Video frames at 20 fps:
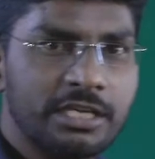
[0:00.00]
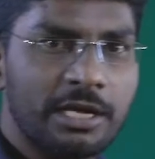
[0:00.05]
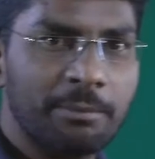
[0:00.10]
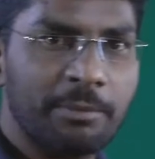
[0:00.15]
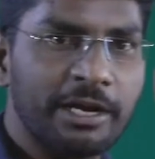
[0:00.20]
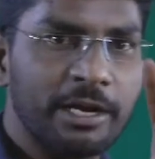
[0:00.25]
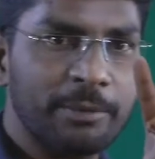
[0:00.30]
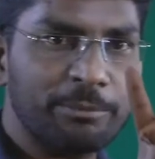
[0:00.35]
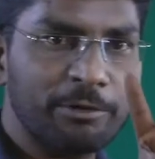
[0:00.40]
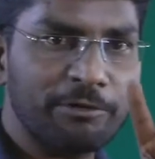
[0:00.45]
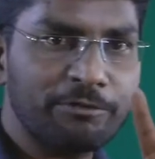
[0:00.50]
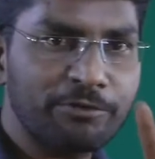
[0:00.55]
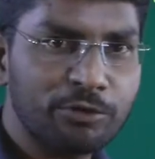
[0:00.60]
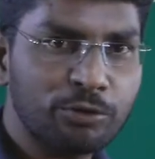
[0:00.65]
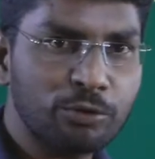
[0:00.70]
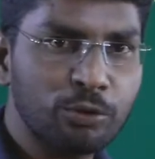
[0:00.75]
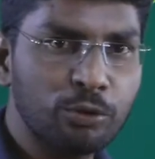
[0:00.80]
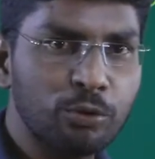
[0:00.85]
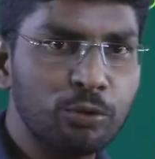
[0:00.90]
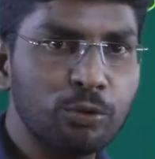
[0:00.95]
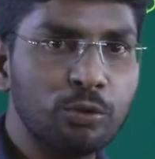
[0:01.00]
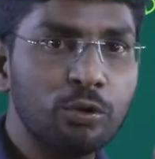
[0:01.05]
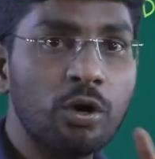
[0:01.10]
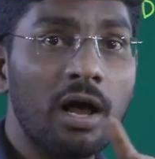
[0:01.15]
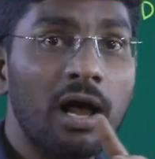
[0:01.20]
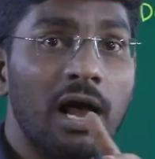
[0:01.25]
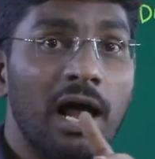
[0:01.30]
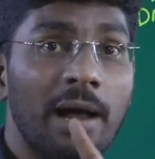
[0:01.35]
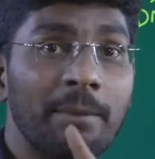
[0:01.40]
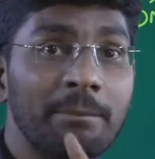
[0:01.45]
are made up of
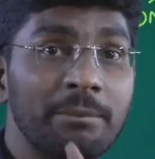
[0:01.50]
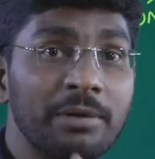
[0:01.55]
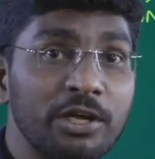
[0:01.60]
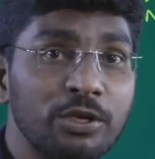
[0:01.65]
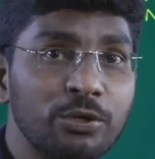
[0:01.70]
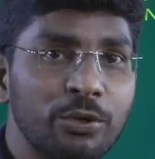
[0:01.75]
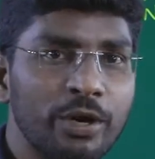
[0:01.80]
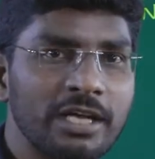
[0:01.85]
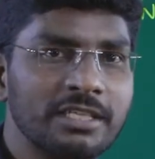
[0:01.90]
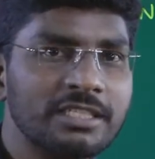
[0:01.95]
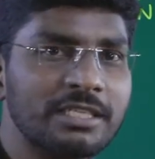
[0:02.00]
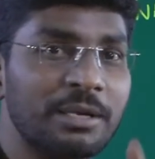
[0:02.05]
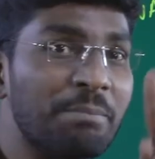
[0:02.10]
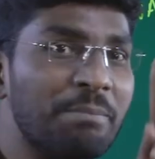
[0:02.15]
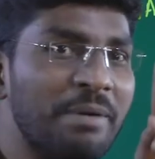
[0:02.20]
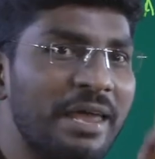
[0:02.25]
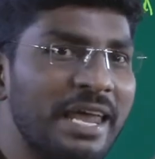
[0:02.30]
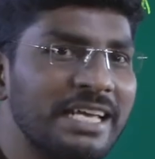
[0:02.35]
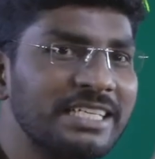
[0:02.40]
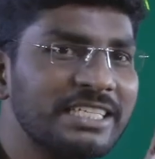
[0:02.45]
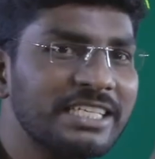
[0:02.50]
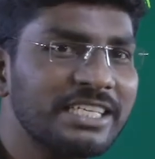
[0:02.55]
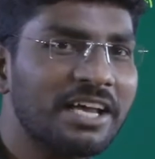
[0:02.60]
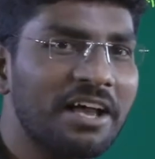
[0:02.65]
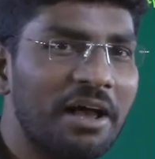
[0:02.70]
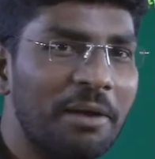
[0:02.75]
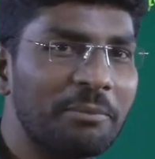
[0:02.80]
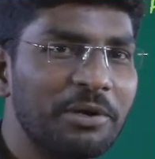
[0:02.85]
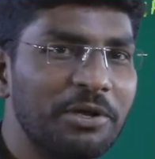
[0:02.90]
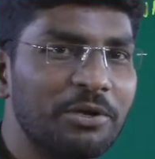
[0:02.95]
two amino acid, basic
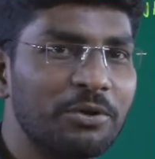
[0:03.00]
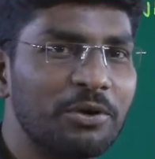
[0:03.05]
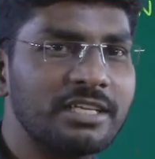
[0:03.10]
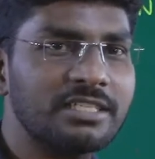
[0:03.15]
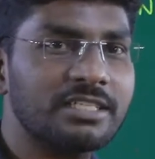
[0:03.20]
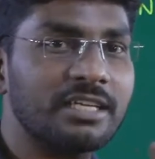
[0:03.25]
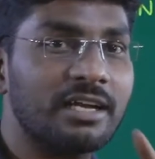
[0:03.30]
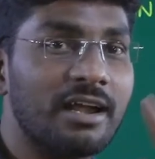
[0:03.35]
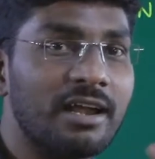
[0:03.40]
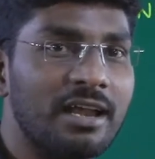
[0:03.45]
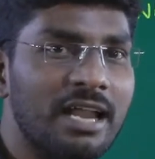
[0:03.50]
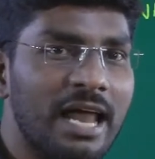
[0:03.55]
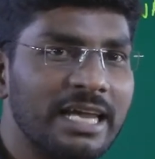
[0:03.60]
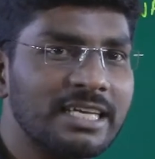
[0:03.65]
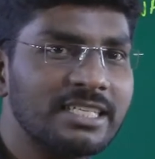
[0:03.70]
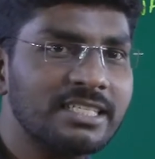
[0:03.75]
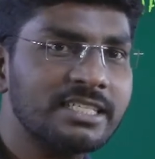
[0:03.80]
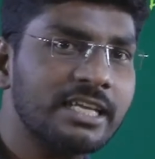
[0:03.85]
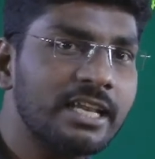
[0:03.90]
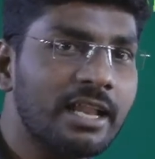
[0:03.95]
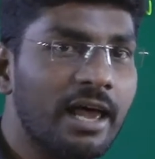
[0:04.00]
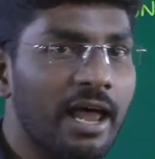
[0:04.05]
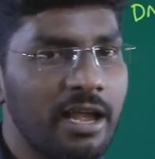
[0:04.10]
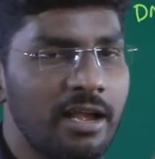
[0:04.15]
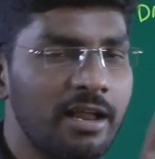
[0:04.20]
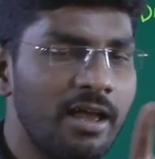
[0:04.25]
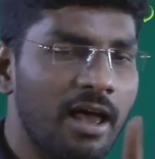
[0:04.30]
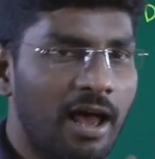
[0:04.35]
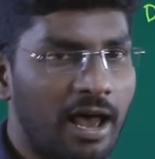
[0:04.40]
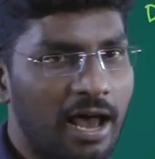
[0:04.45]
amino acid, lysine
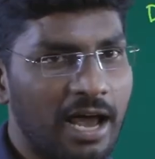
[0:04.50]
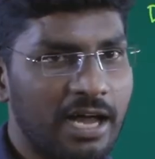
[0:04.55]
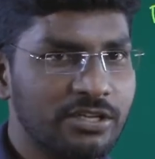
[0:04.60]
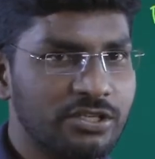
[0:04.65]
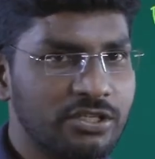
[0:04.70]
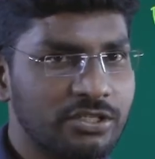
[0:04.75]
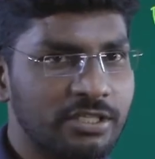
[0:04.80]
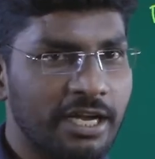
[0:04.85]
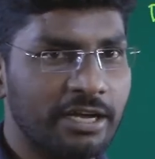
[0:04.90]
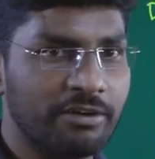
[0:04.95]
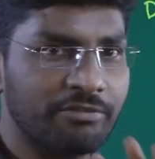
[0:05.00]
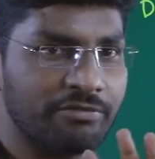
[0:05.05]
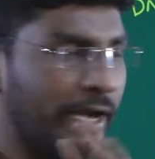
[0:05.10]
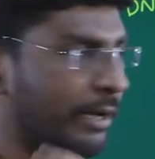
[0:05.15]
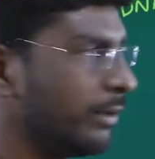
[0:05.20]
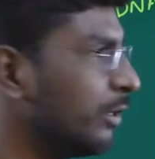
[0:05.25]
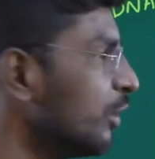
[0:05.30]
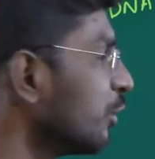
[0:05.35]
and arginine. Fine.